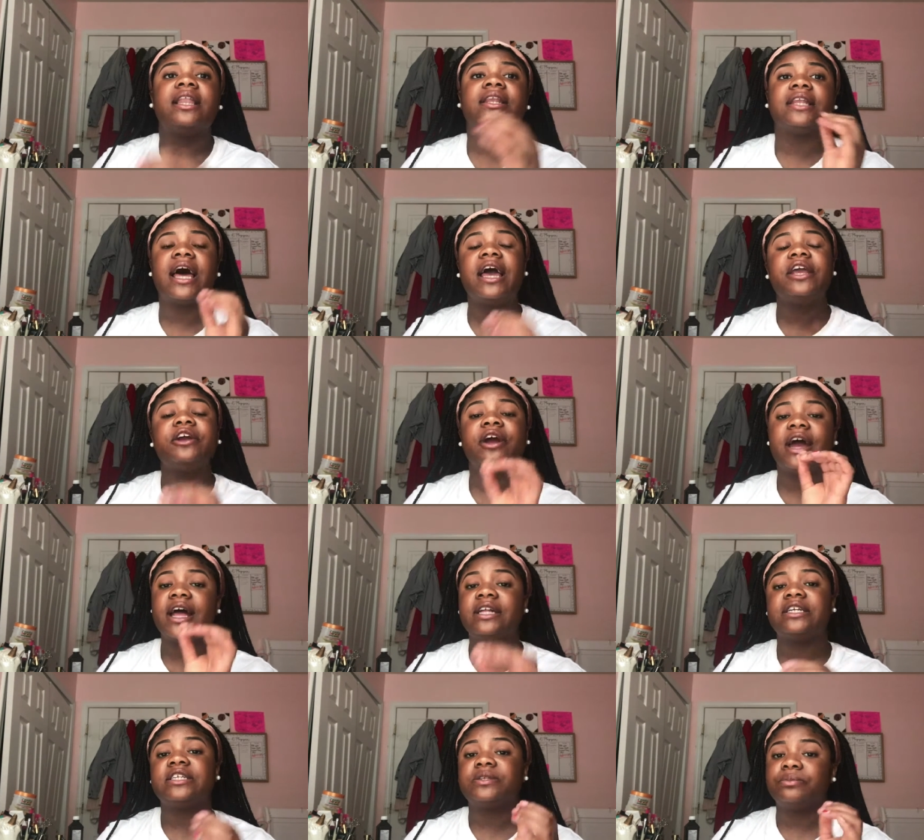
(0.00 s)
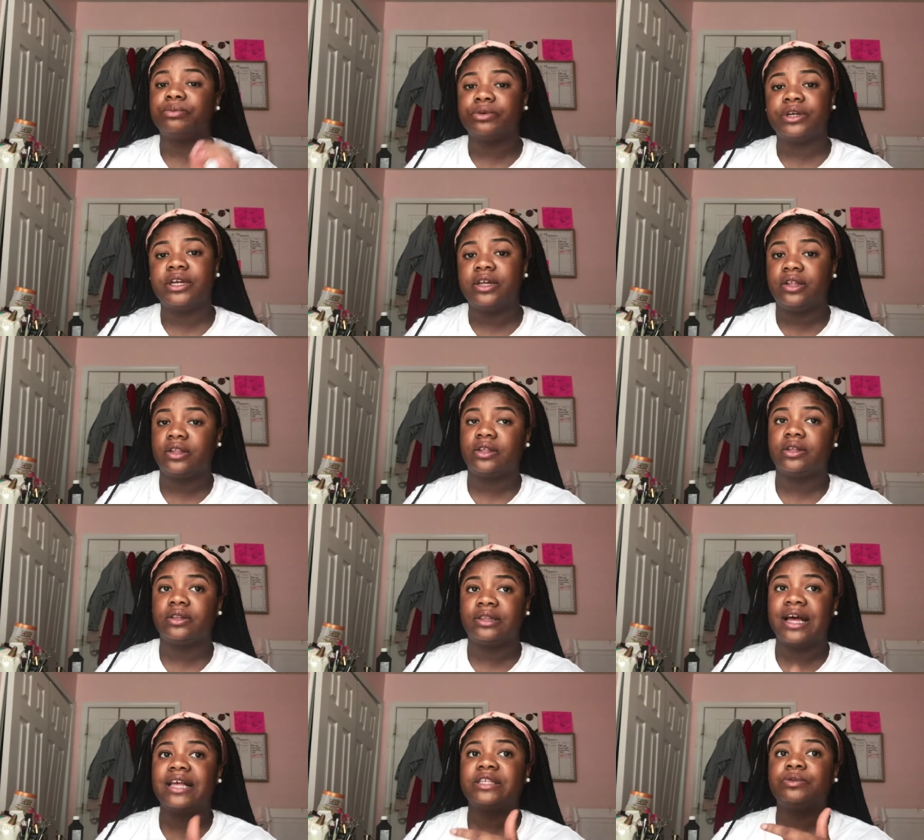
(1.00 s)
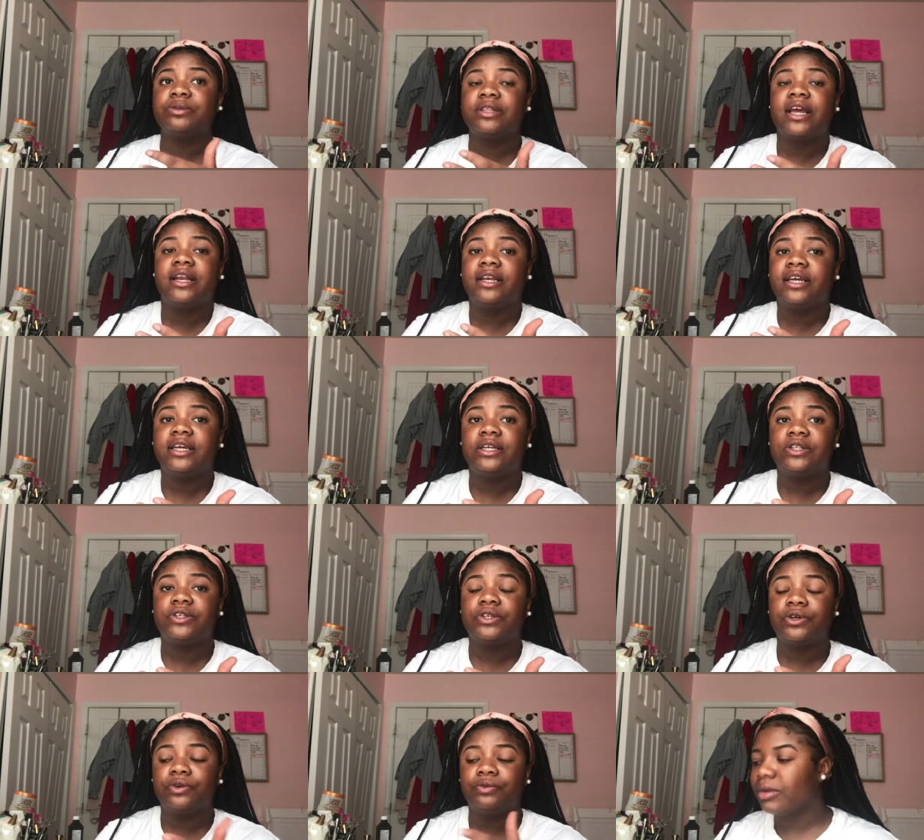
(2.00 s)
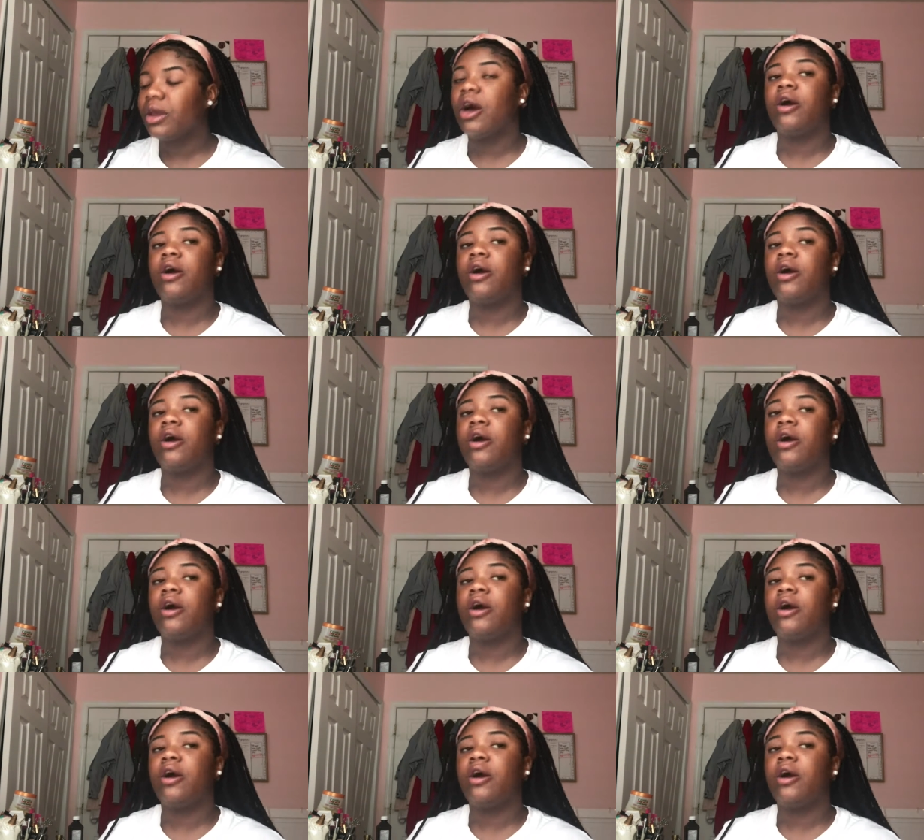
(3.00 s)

Let your edges breathe. That's what they need to.